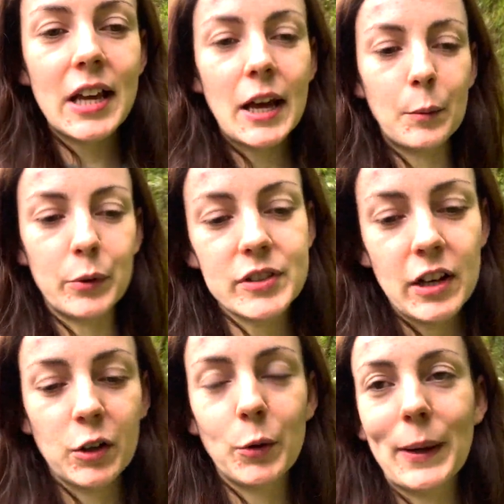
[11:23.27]
and we'll
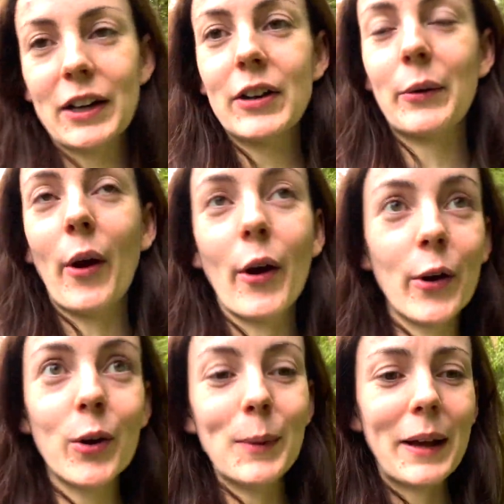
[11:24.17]
circle back around
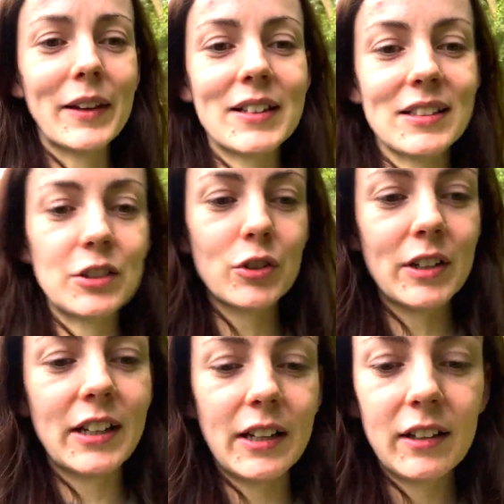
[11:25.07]
home, and that's
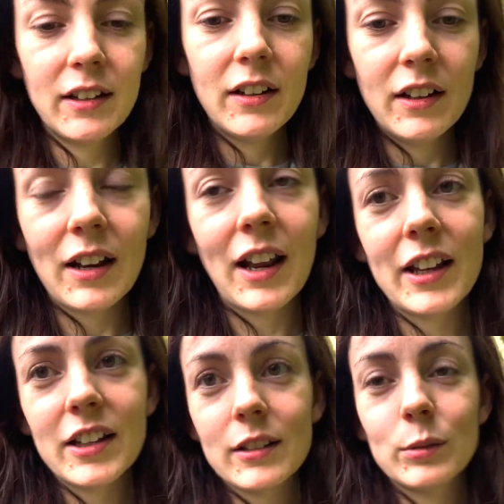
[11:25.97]
literally
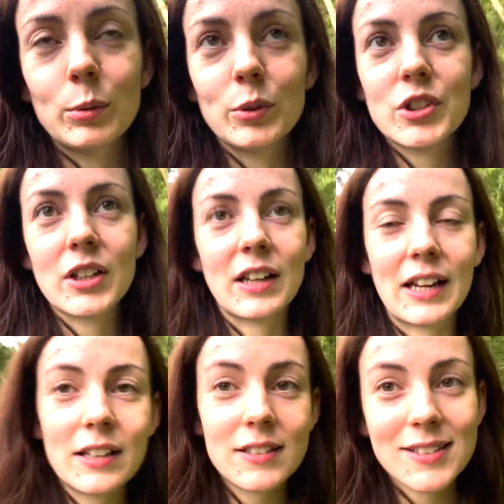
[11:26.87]
like all she
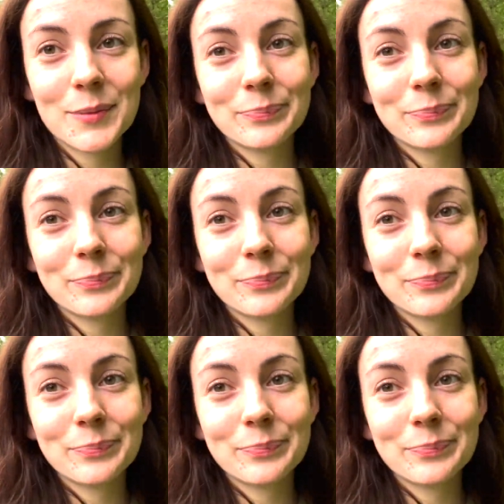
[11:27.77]
needs.